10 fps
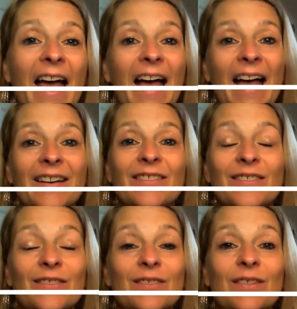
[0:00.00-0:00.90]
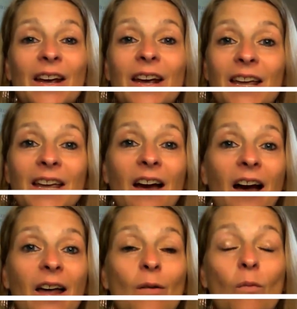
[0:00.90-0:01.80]
And today
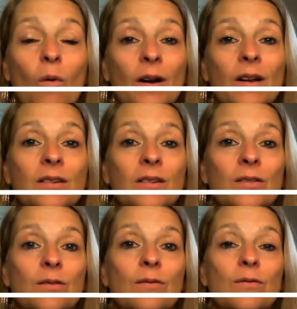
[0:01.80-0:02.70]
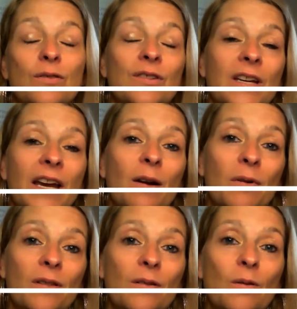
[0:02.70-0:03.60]
I wanted to share
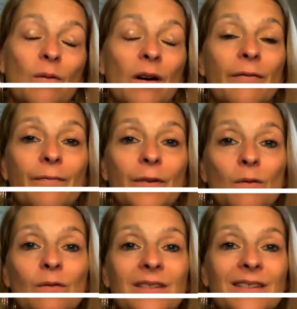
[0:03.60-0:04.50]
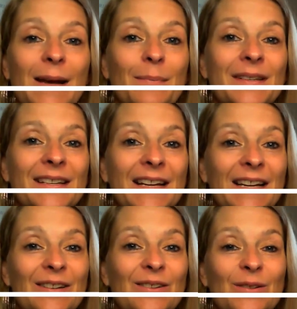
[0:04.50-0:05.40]
with you a few steps
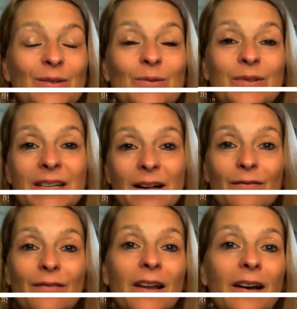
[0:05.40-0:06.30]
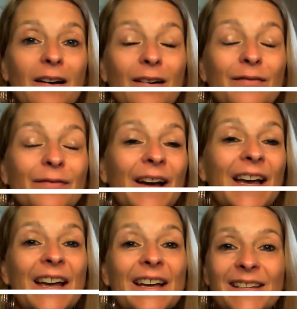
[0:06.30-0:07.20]
into self-love,
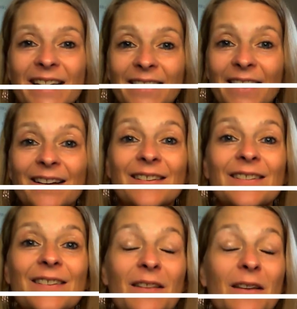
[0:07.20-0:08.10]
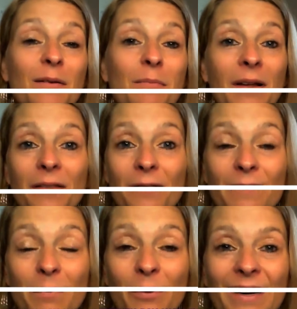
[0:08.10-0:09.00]
seeing that it's the month of
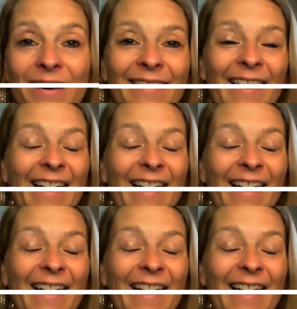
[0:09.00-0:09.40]
February.